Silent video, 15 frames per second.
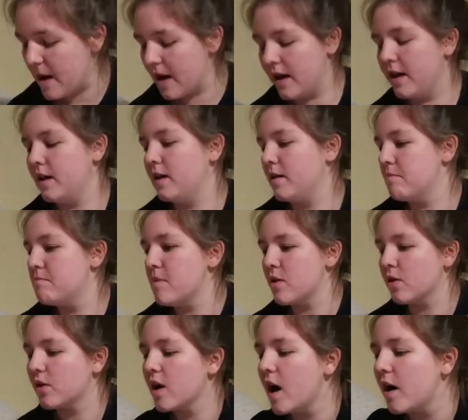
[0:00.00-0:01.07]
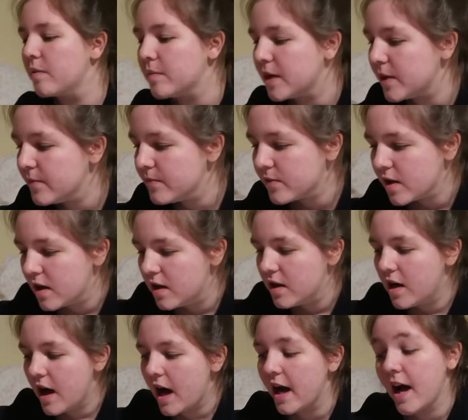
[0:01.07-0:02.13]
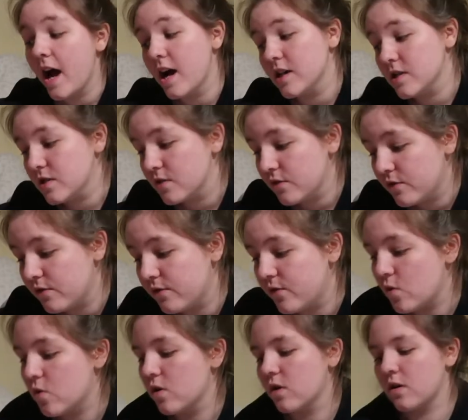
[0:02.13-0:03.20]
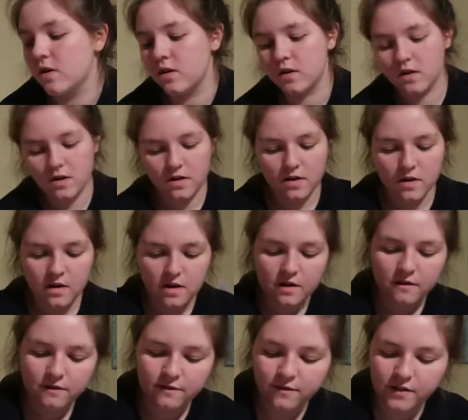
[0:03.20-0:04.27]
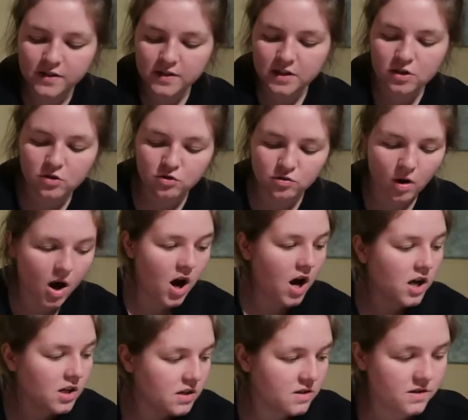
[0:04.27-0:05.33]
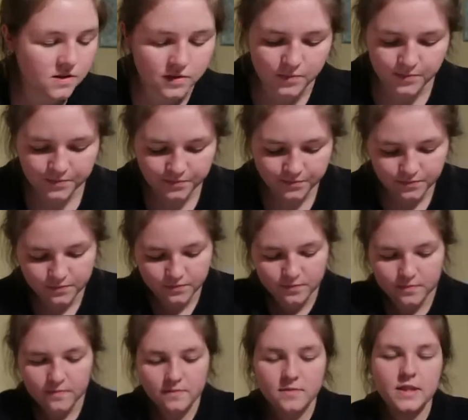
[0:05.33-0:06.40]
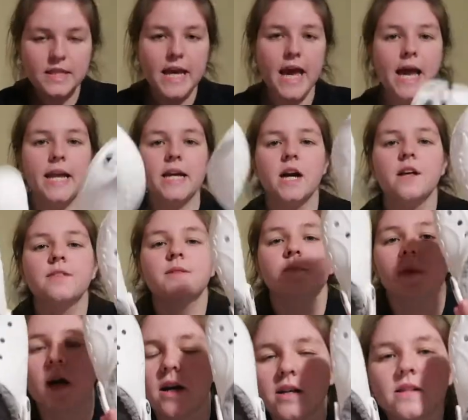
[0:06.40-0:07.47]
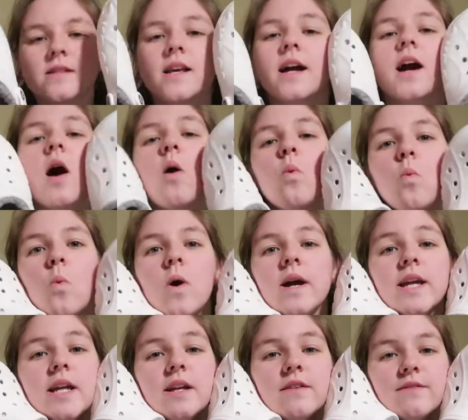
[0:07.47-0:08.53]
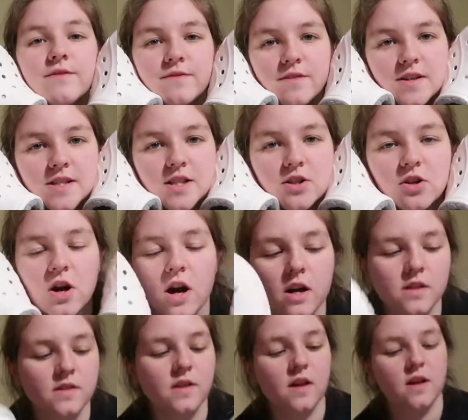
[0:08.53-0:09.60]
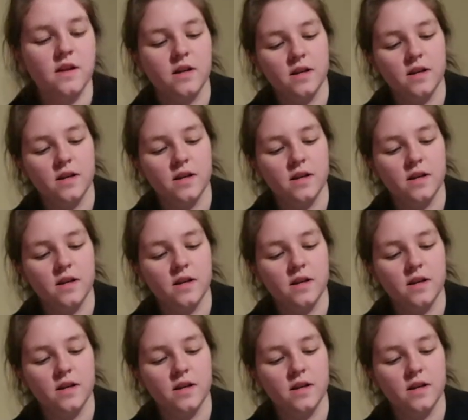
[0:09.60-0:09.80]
my mother got me, I asked for fuzzy Crocs, and I got them, guys. I got white fuzzy Crocs.